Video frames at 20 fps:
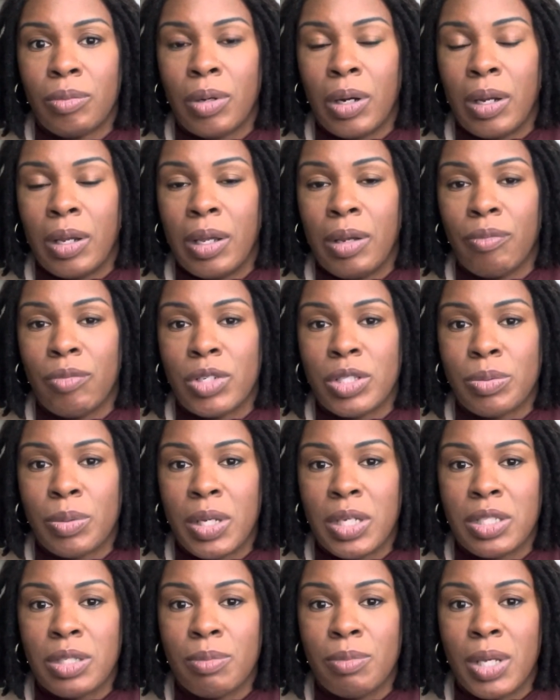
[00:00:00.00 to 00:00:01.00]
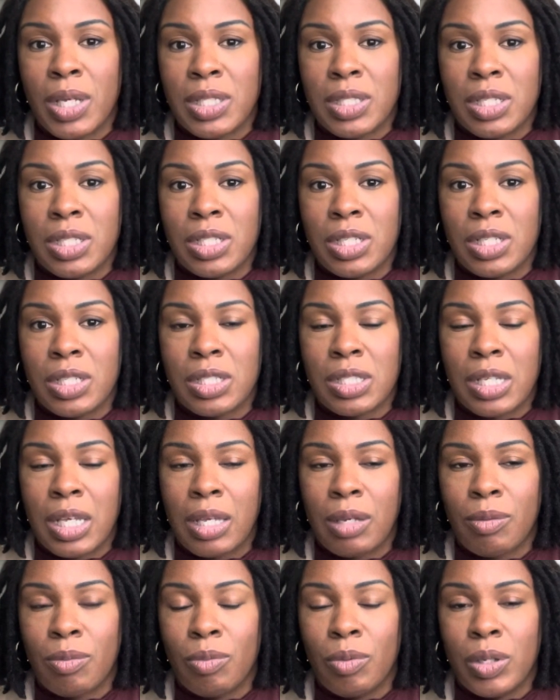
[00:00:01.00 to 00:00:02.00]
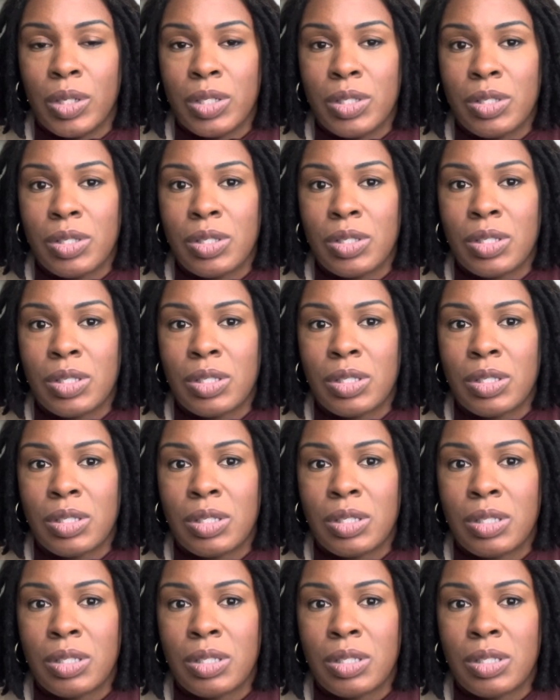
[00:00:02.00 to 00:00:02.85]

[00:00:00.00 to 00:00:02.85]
and respond to messages like once